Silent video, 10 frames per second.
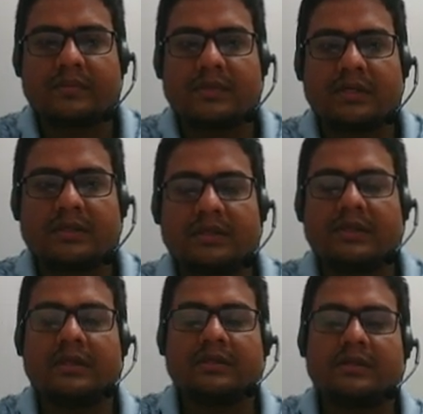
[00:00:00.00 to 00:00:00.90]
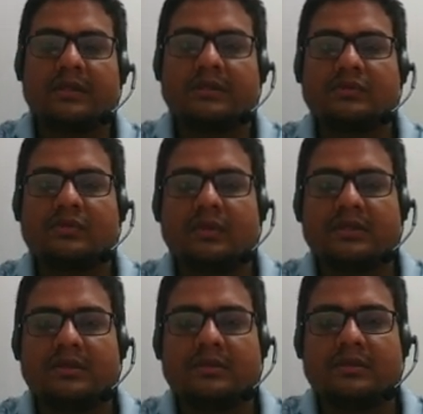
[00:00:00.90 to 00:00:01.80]
And then here it is told,
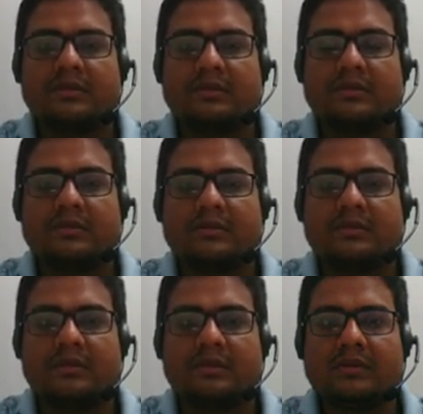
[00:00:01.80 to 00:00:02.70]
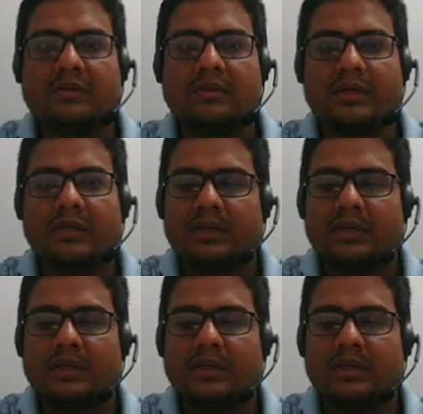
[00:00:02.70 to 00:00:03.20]
okay,